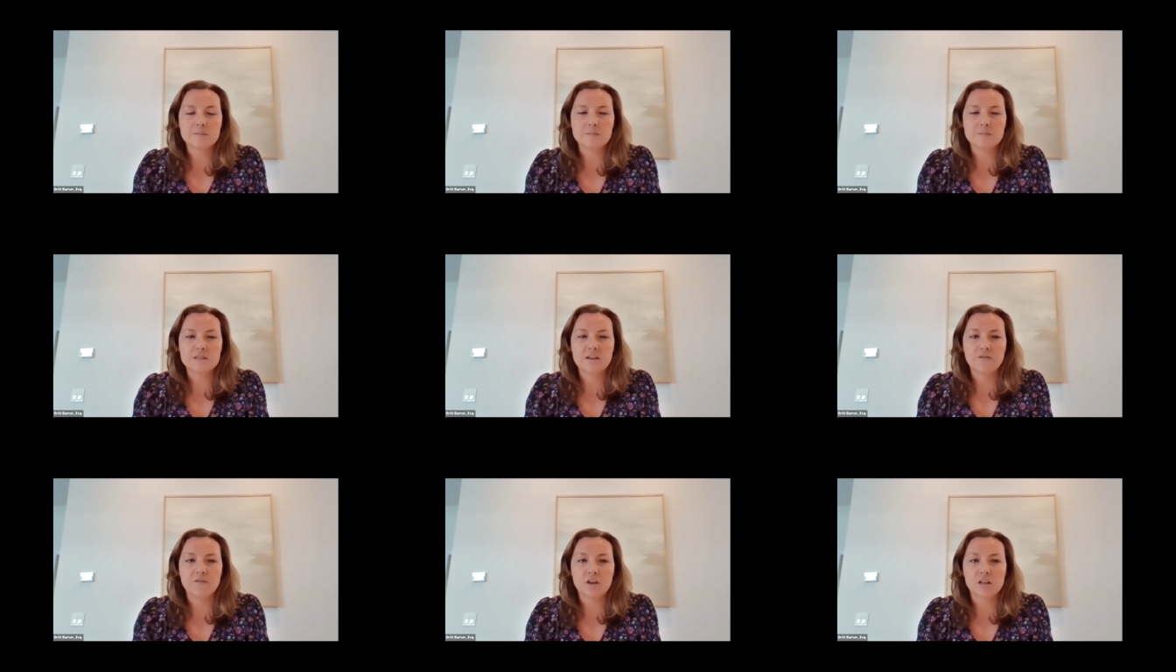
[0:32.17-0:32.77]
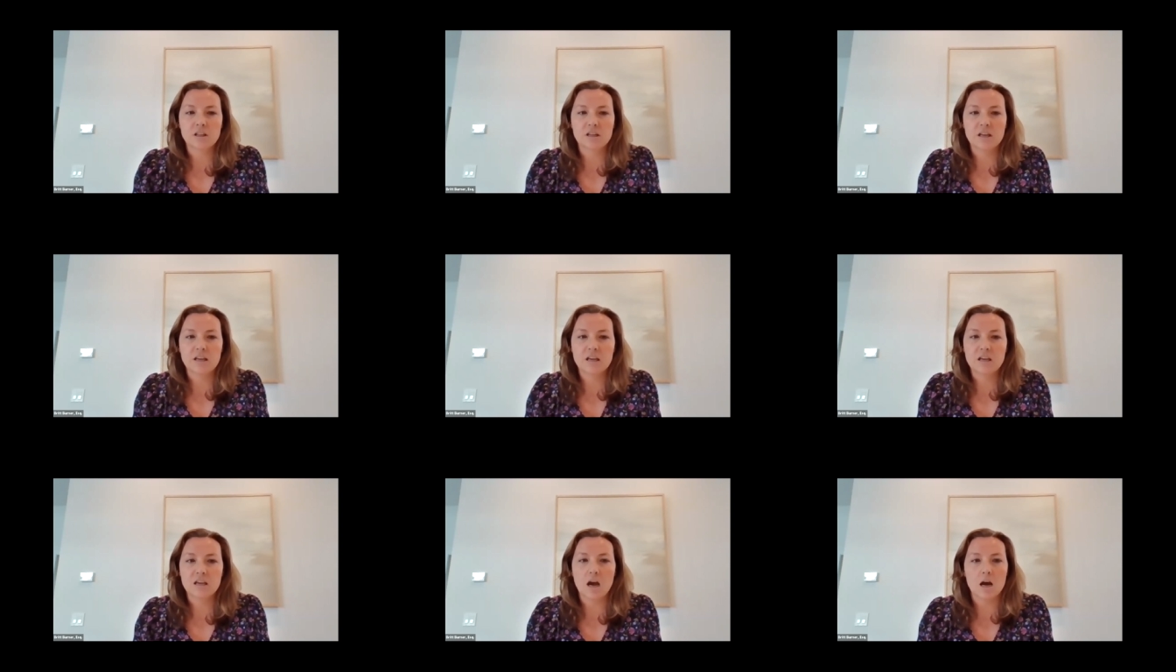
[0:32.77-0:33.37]

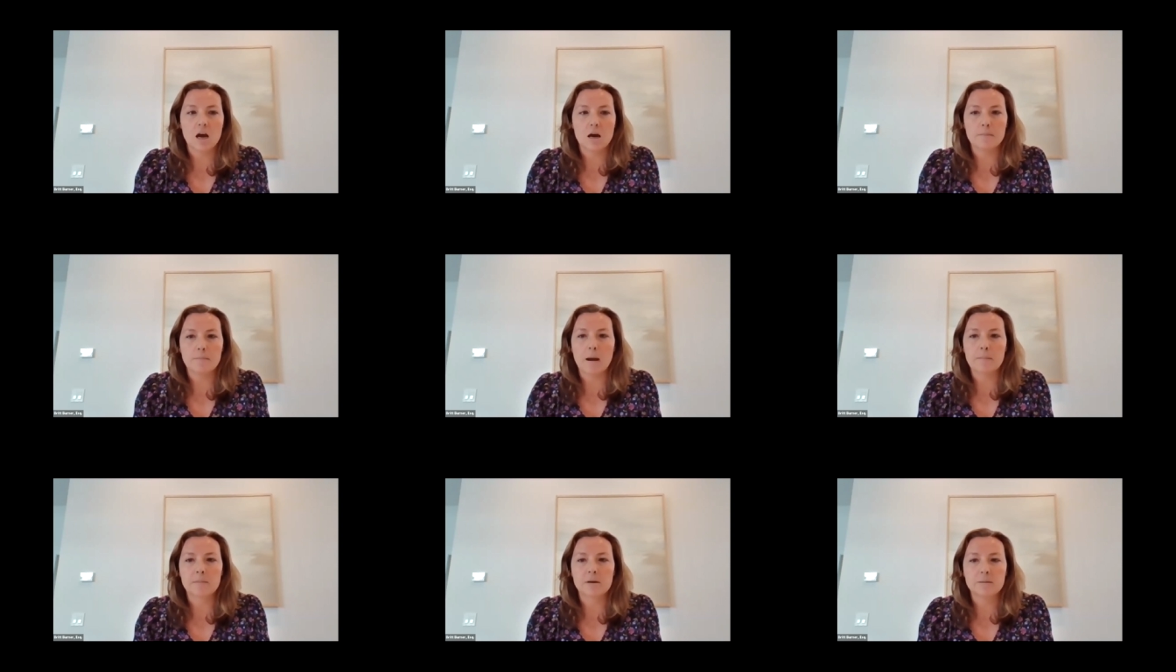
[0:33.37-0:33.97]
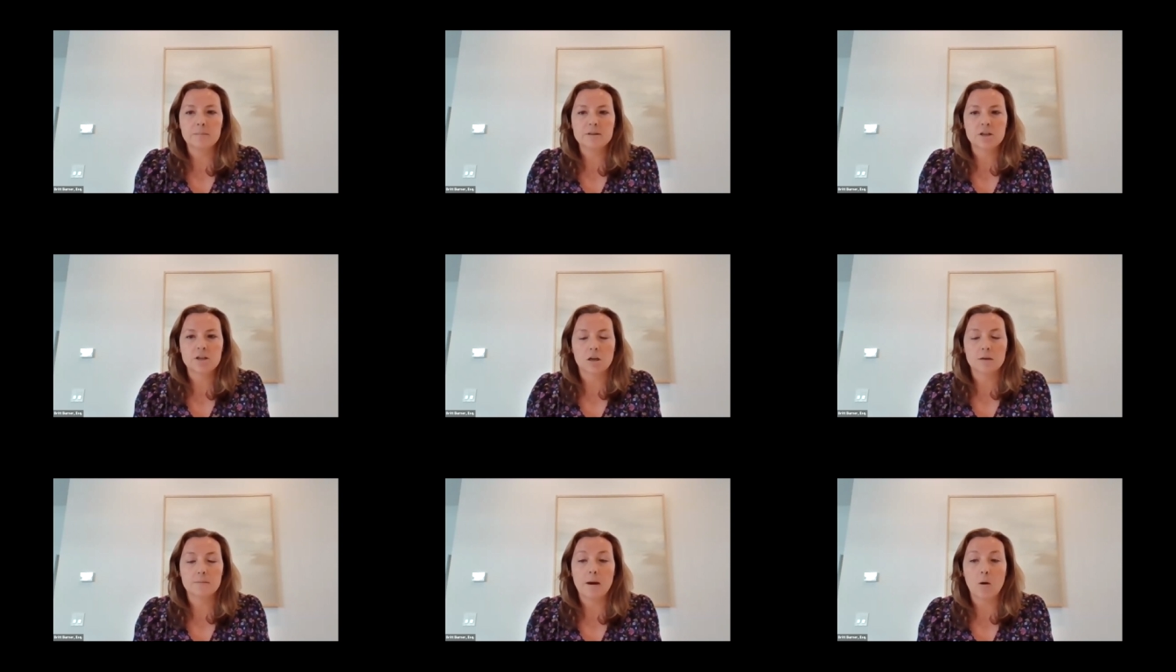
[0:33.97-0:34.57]
specifically, um, I'm going to be
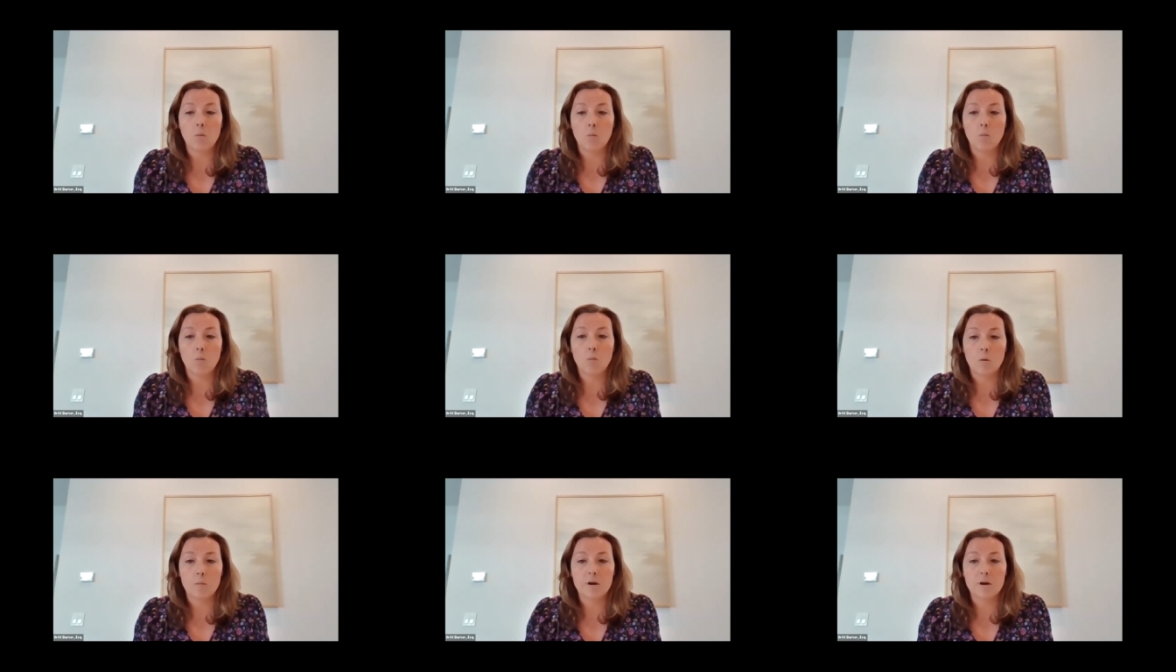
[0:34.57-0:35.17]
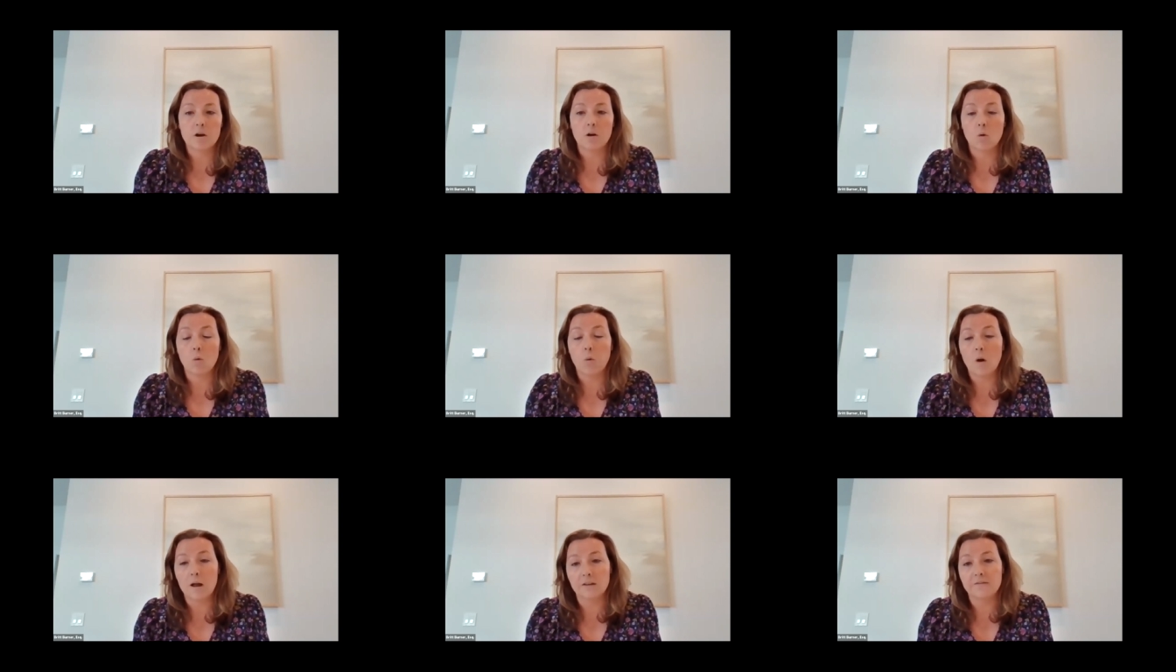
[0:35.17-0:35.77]
talking about what we call
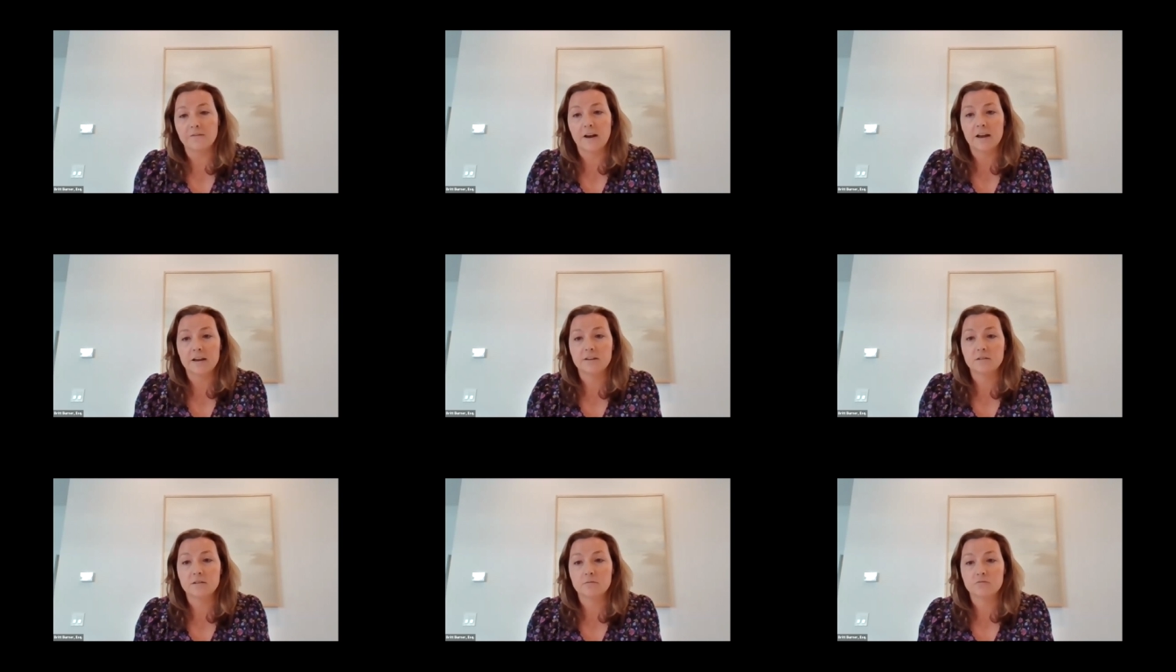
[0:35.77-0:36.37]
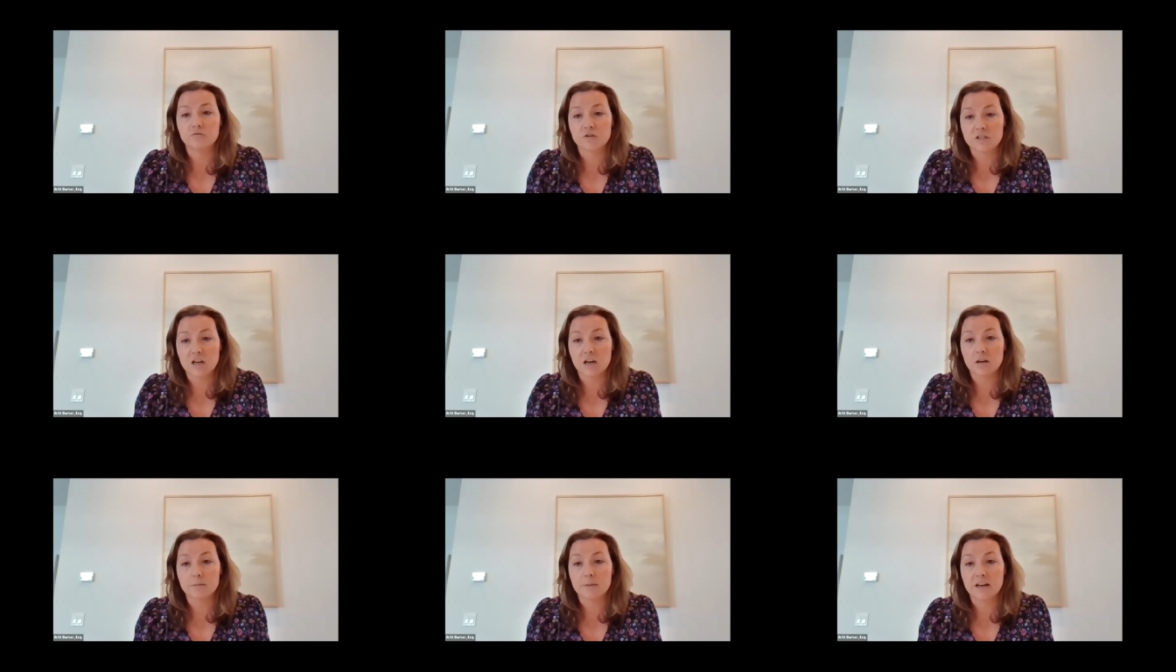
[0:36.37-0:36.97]
qualified
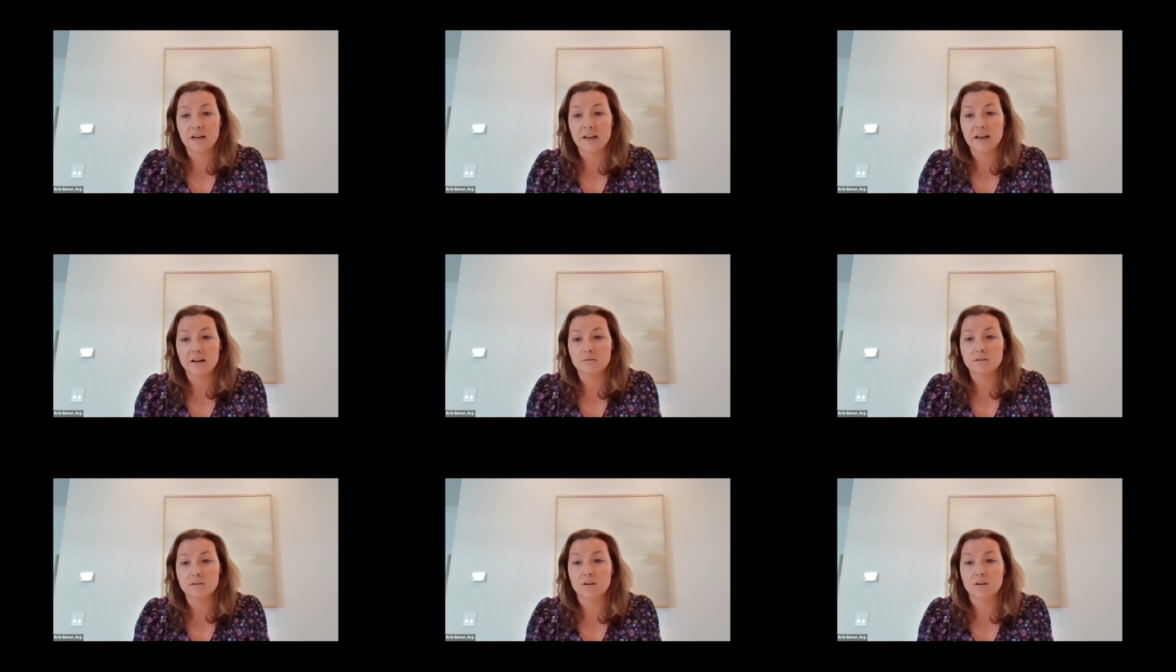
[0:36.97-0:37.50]
retirement accounts.